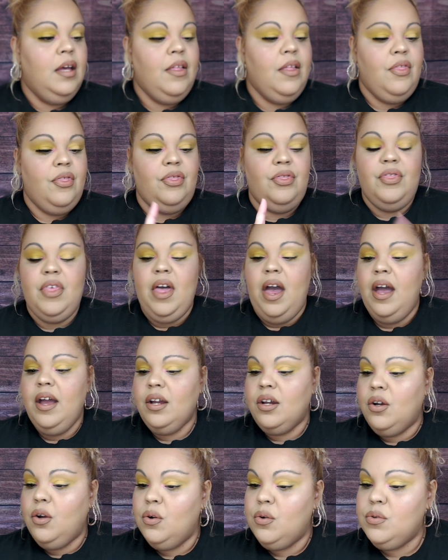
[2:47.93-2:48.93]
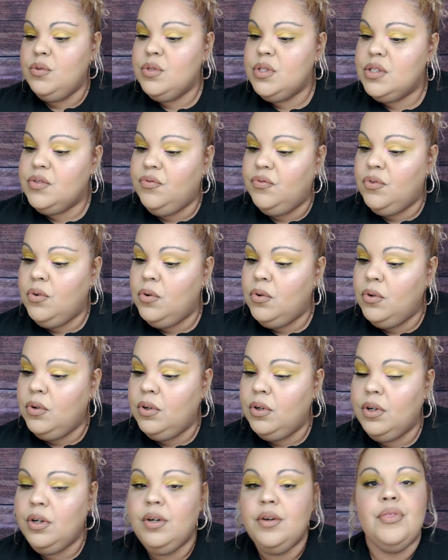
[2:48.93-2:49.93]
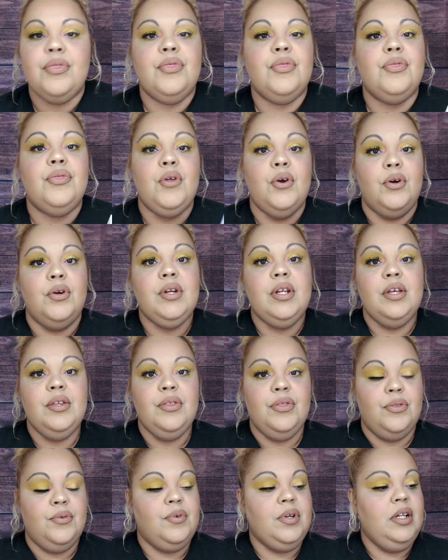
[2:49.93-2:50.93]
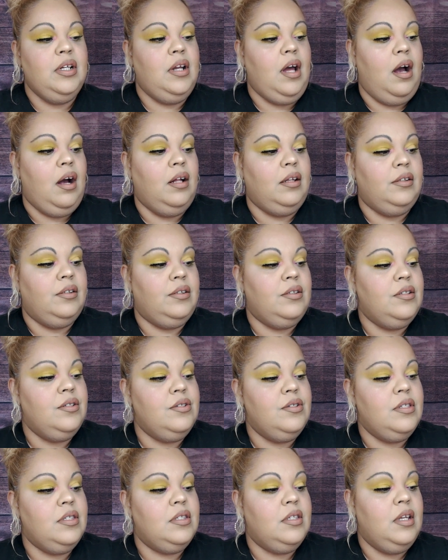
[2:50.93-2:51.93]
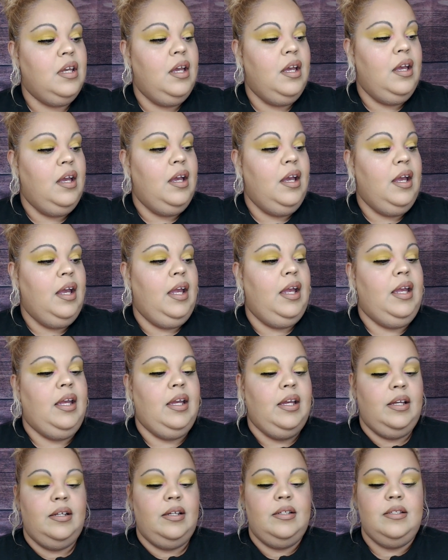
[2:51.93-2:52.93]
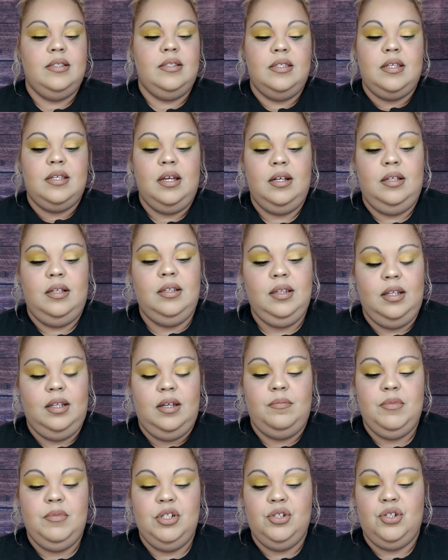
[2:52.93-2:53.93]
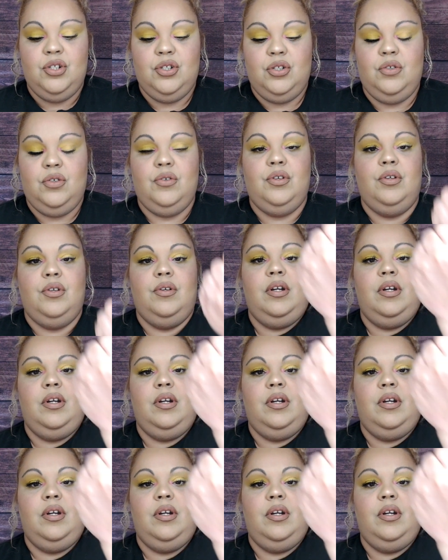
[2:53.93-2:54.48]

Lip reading: that goes for $33. And let me show you